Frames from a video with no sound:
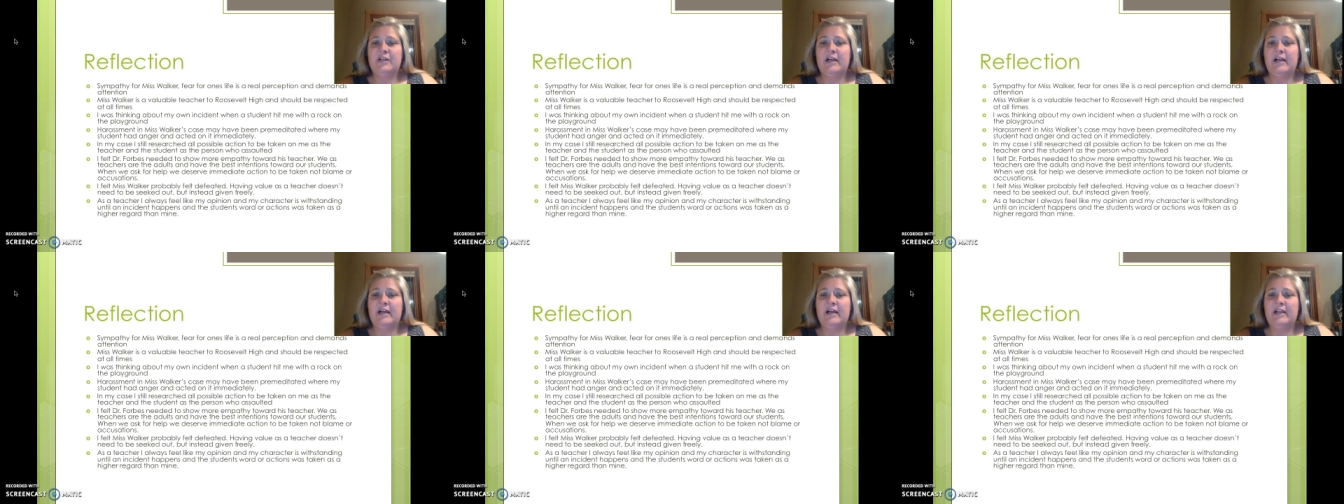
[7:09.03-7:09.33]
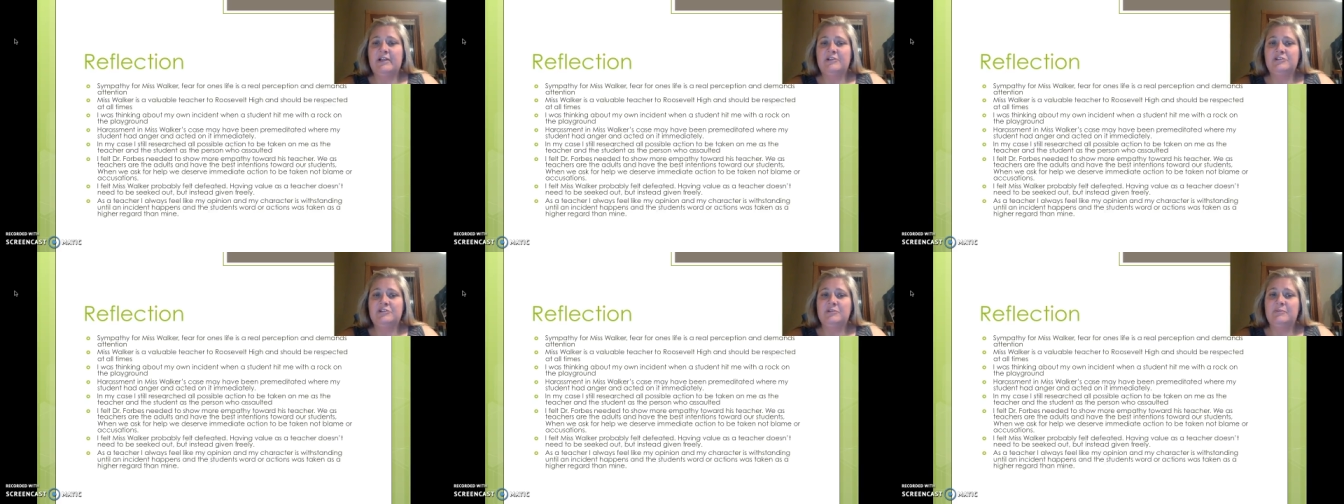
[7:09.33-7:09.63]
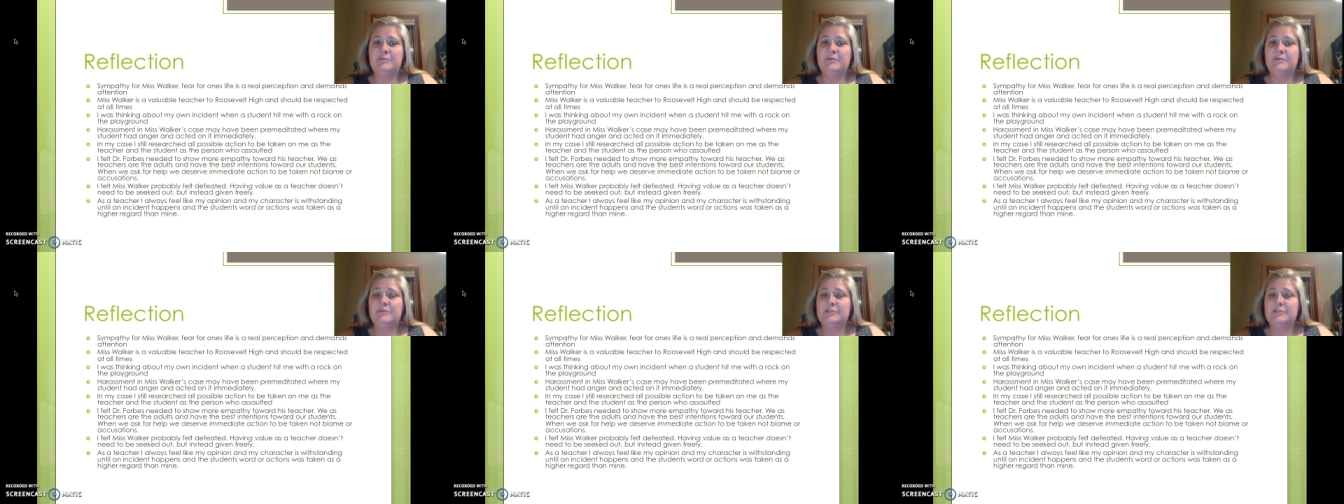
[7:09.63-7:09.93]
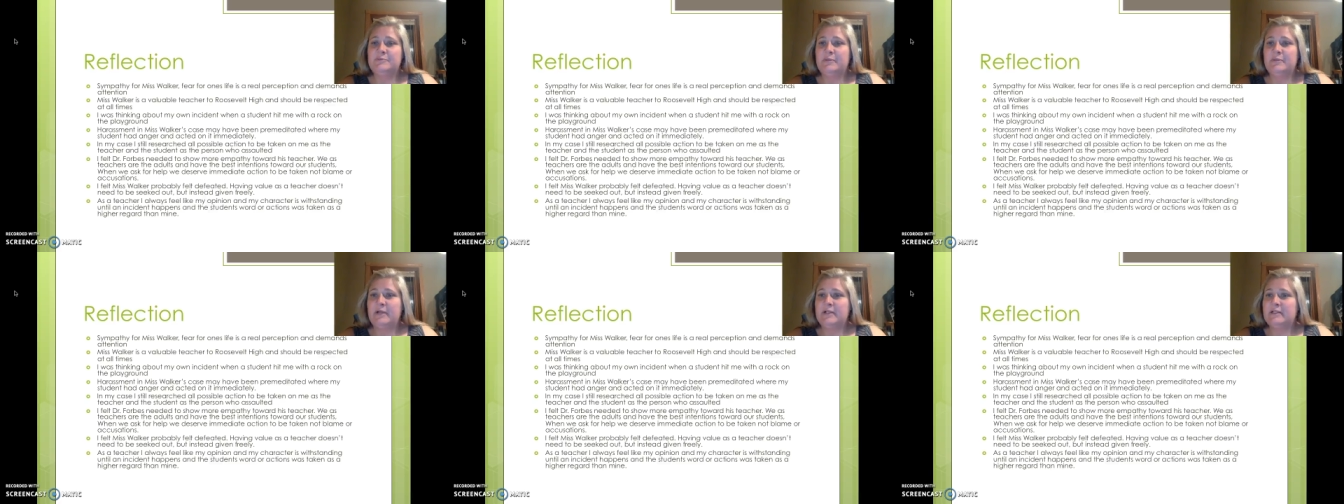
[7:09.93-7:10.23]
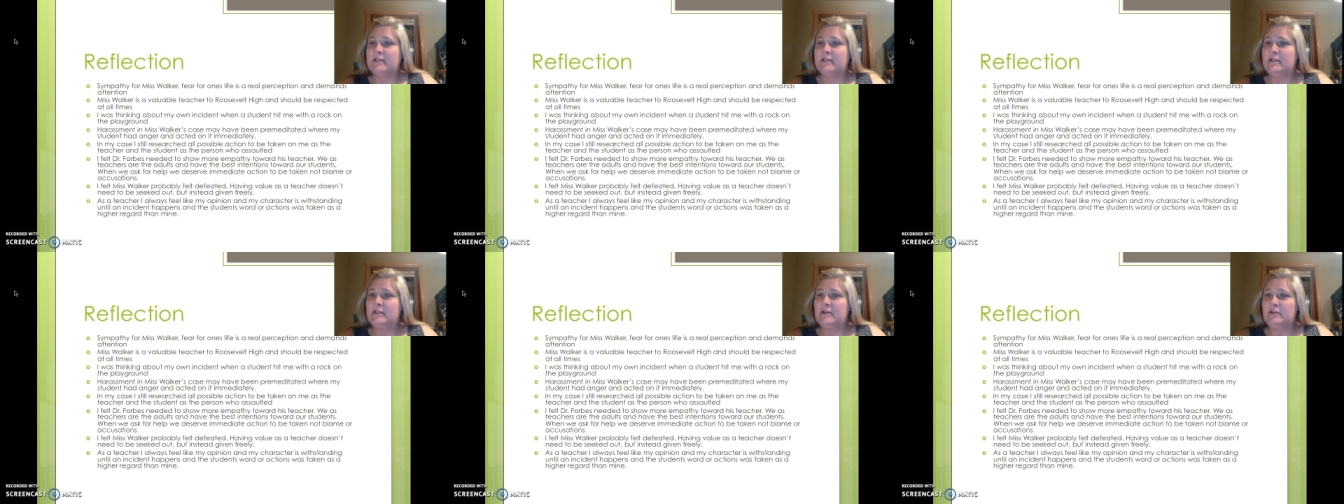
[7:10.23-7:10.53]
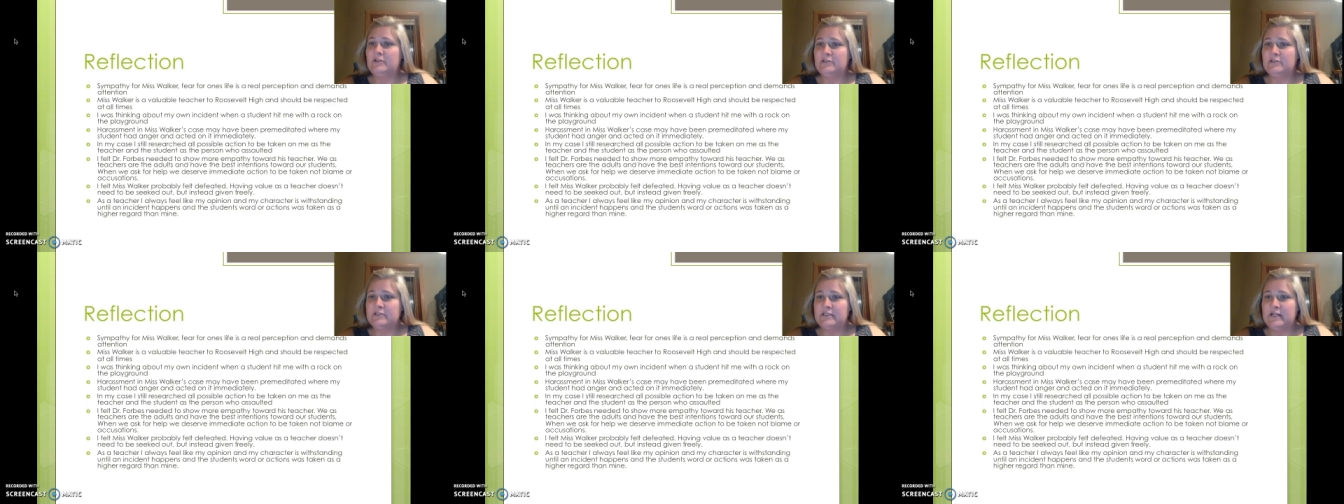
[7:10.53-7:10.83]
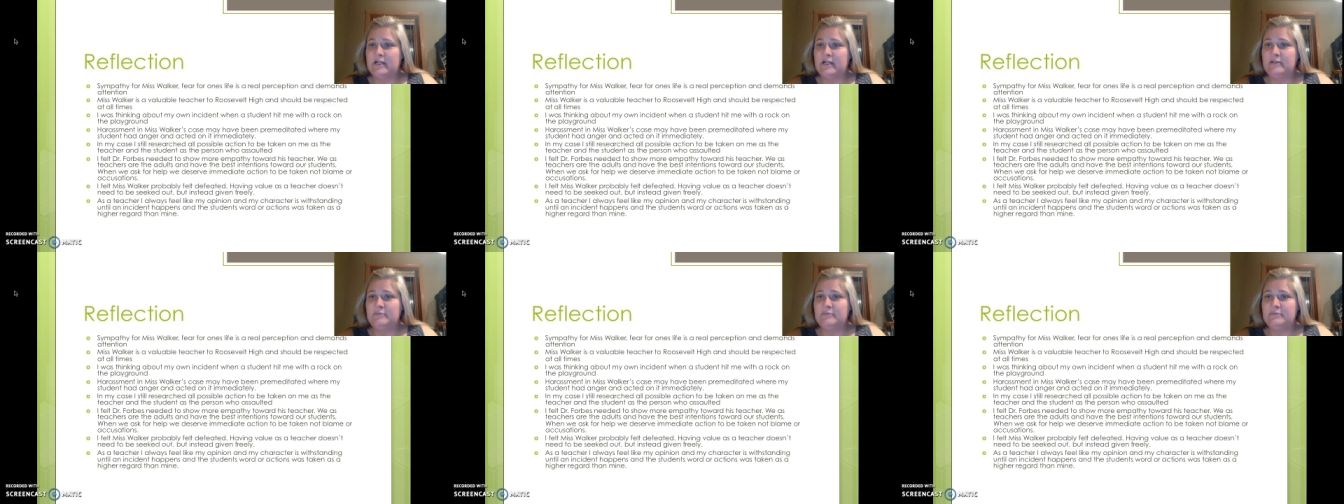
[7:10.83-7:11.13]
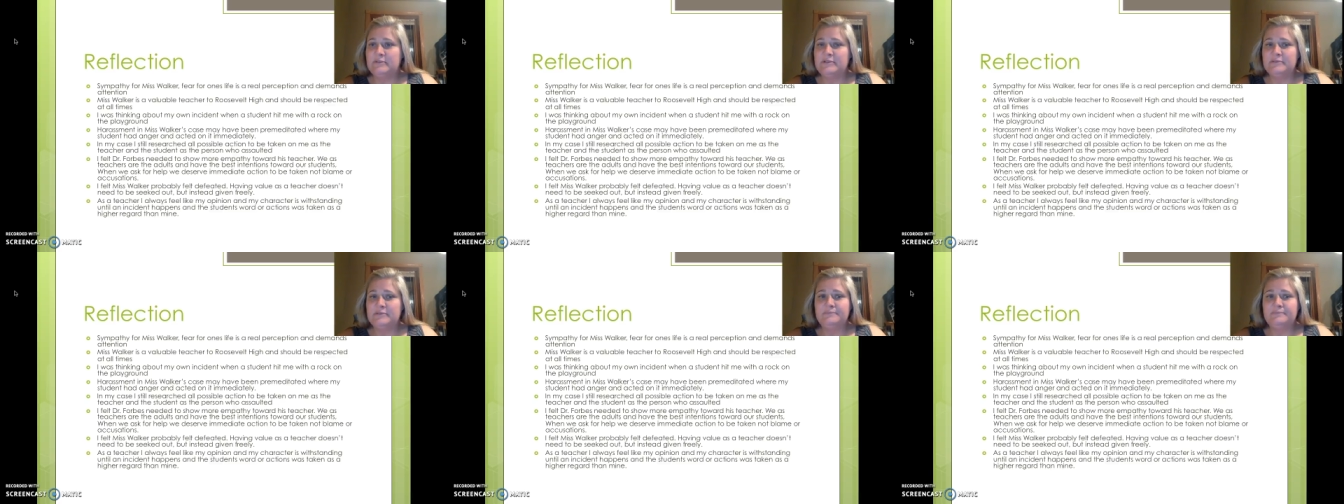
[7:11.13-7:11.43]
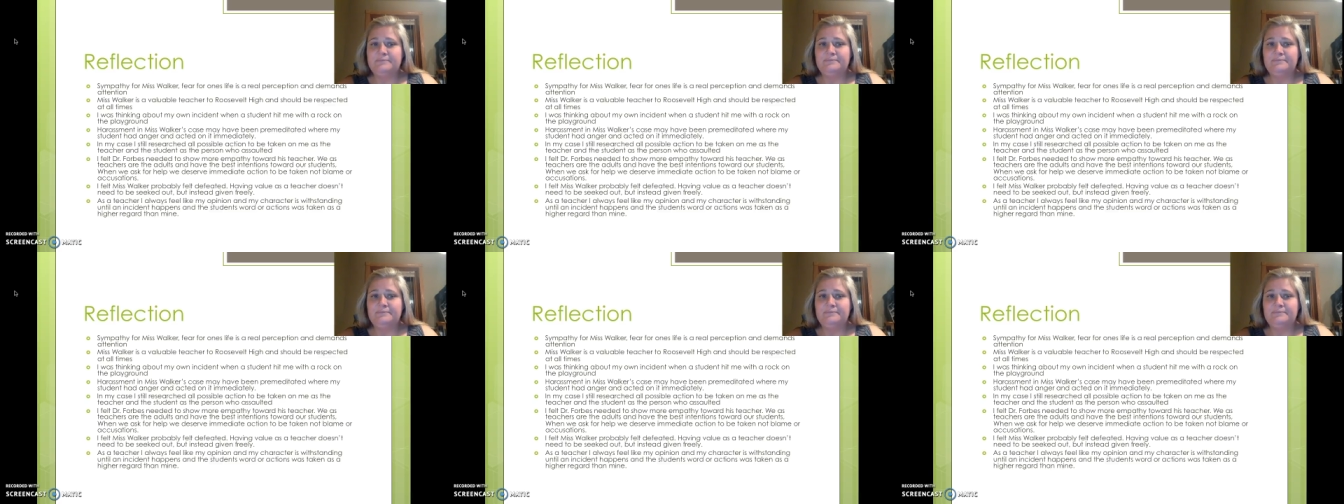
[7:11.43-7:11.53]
High and should be respected at all times.